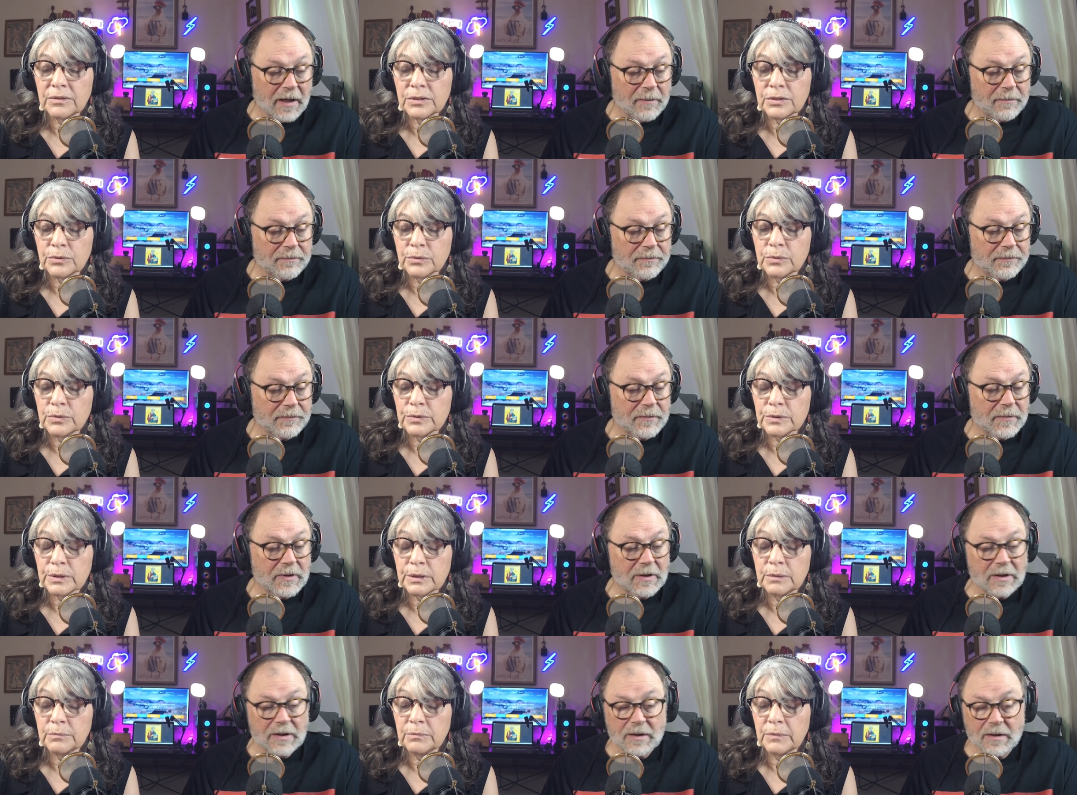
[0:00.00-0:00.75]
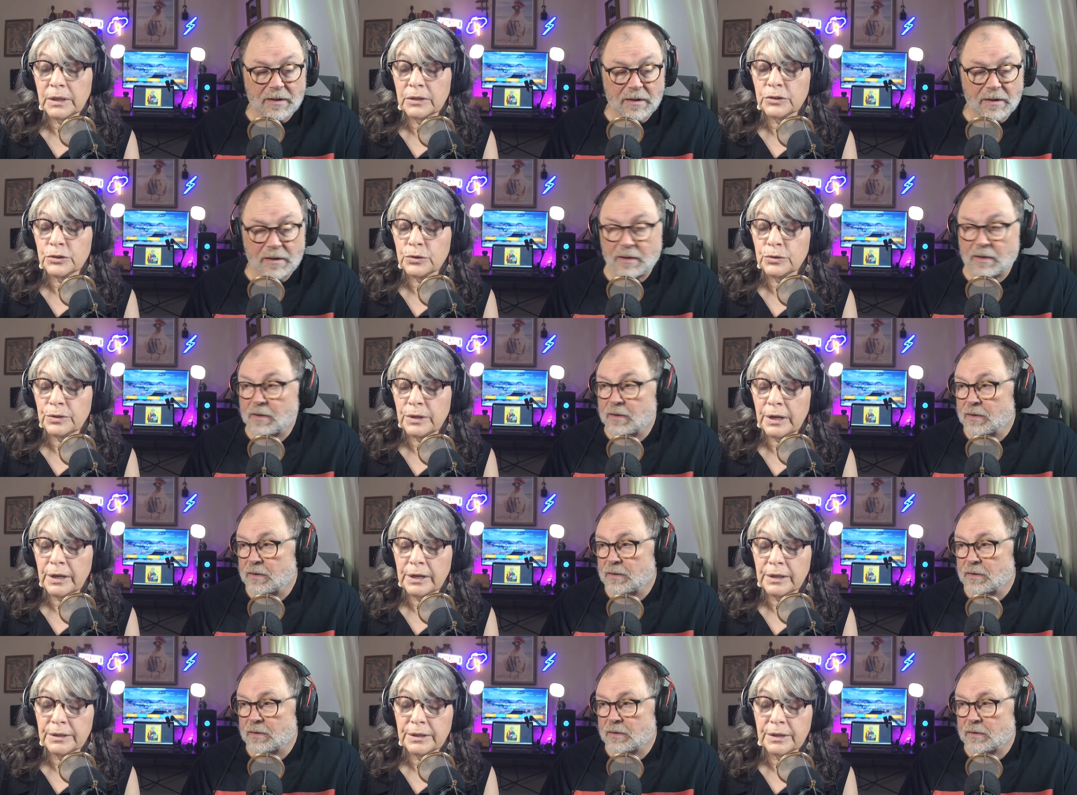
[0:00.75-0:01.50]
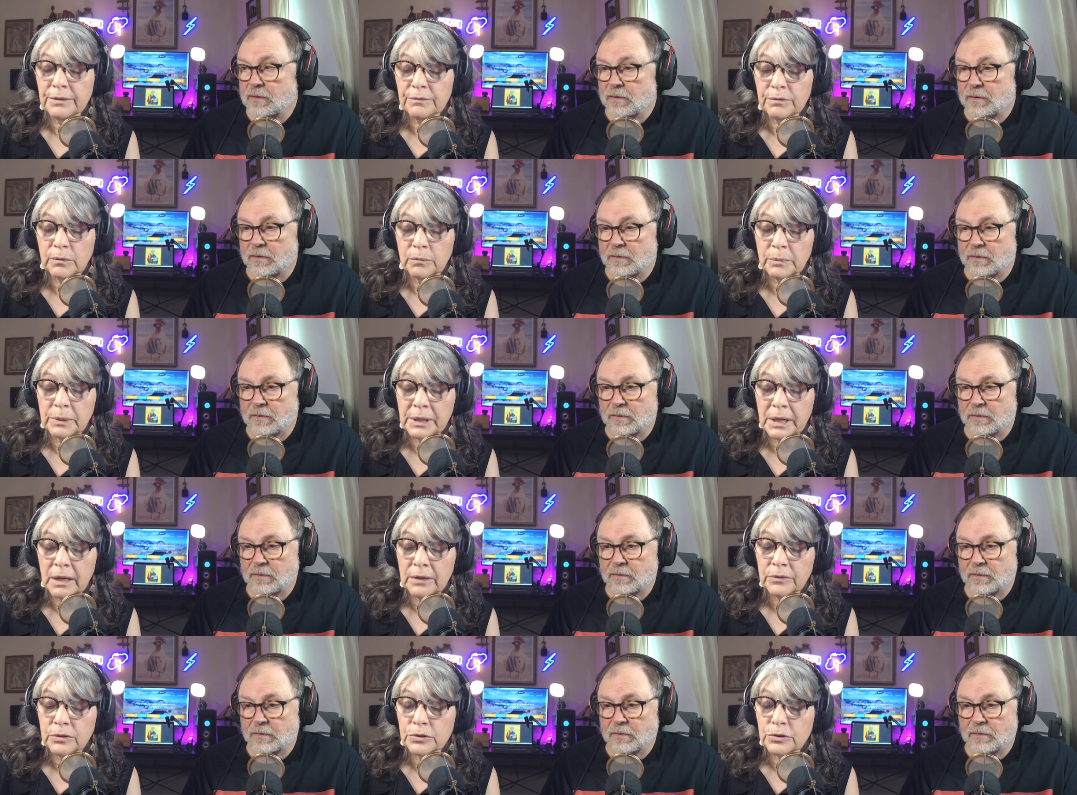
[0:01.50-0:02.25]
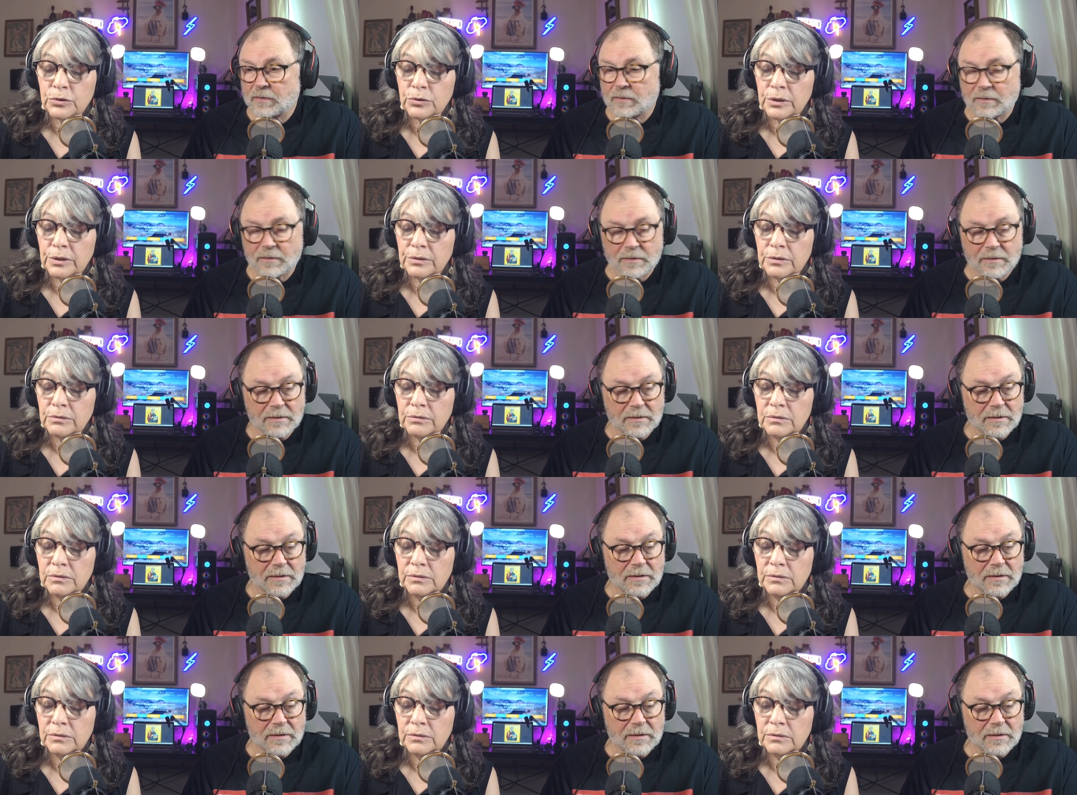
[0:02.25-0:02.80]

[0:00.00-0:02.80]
Speaker 1: Jerusalem and Judea and from beyond the Jordan.